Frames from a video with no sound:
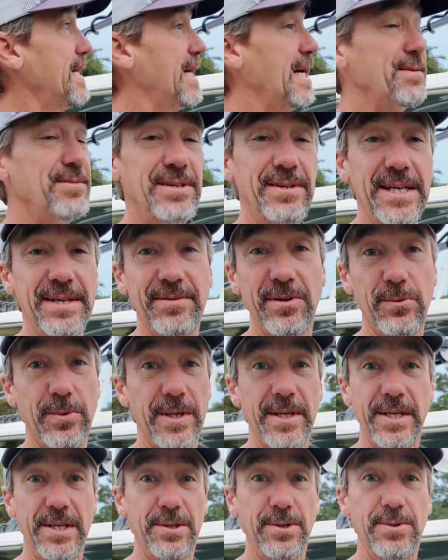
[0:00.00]
I haven't even
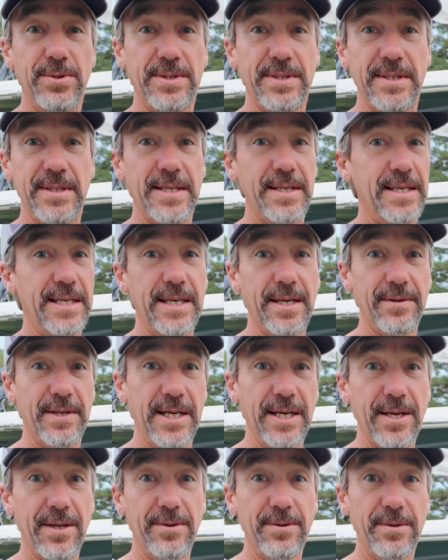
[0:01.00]
really used any of
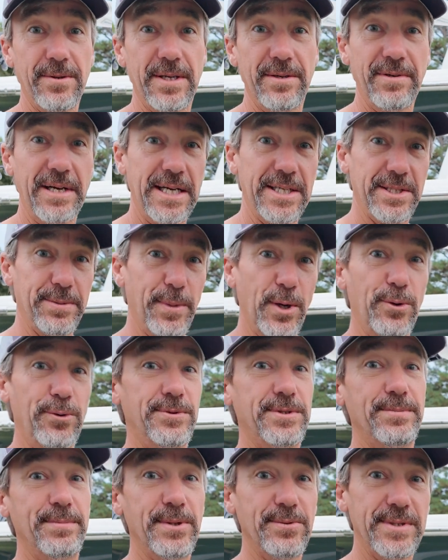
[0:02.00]
the other advanced
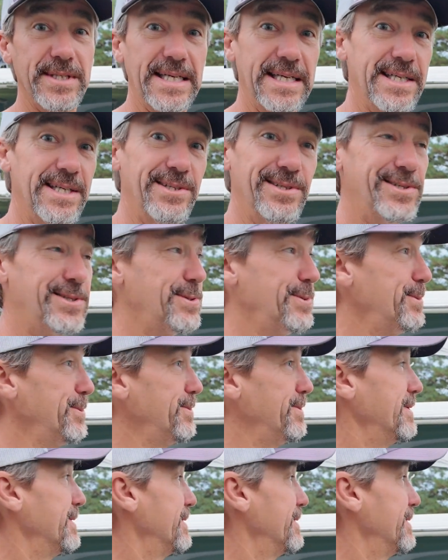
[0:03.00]
modes built into